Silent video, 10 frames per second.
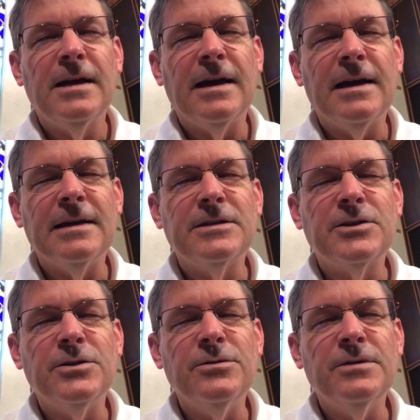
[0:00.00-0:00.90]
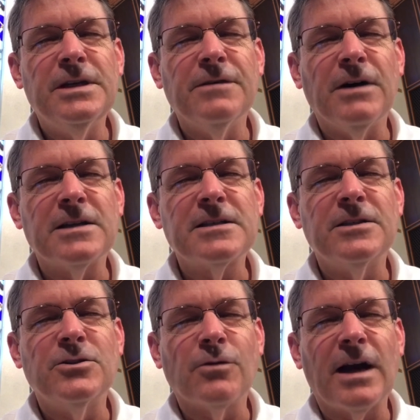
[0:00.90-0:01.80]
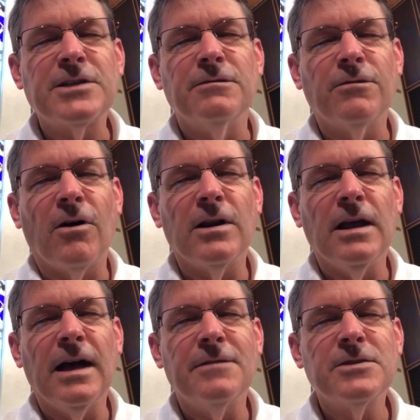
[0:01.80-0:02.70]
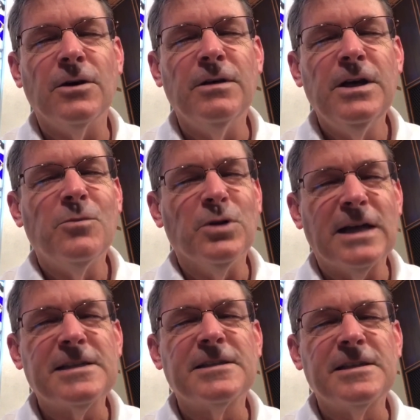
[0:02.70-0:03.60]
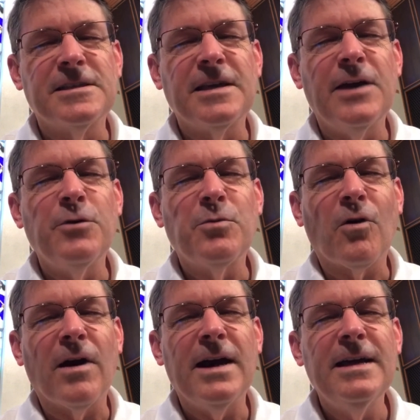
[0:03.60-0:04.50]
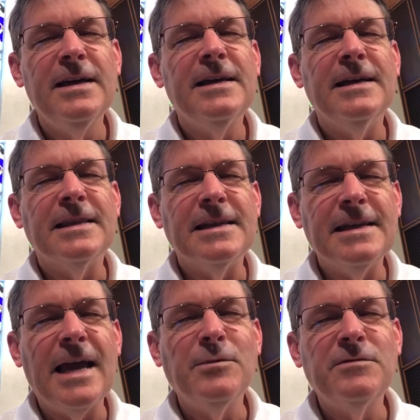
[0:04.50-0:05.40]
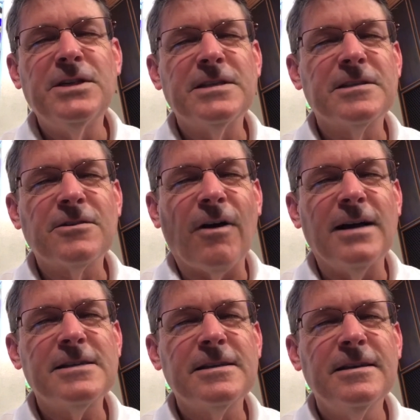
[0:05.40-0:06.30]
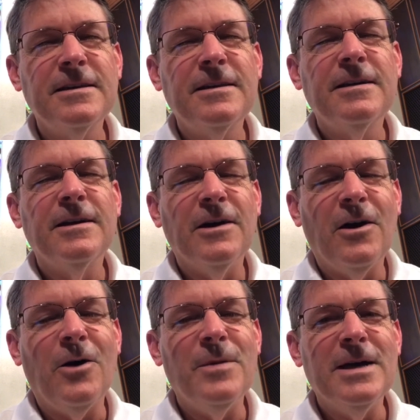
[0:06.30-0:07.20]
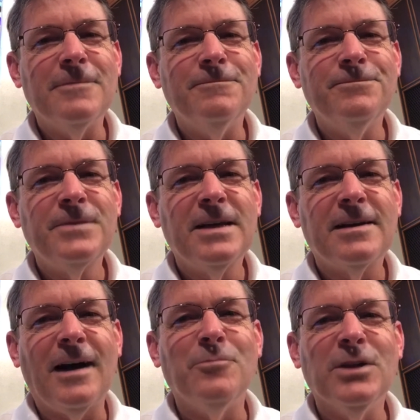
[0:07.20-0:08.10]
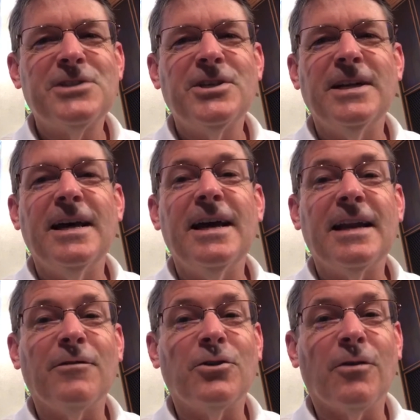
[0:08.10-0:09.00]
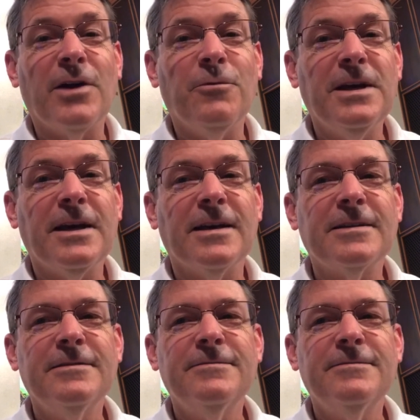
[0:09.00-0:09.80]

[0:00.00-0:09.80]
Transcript: and to give us the direction for our lives. So bless us this day, we pray, in the name of Jesus Christ. Amen. God bless you today and have a great weekend.